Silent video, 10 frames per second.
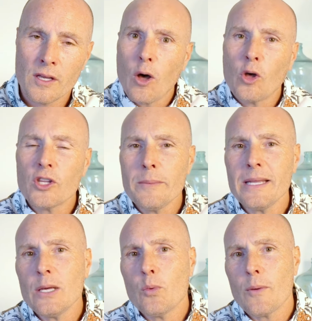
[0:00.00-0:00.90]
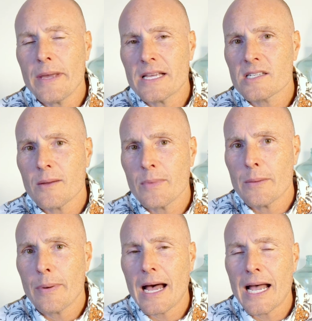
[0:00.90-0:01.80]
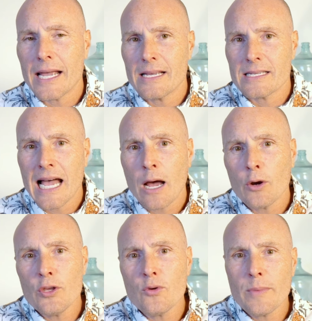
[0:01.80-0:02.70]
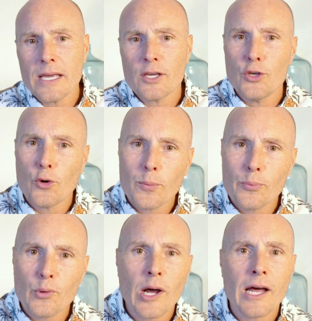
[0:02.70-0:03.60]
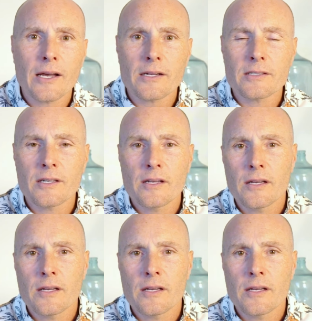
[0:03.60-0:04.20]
Ultimately, what makes somebody buy is how do you make your product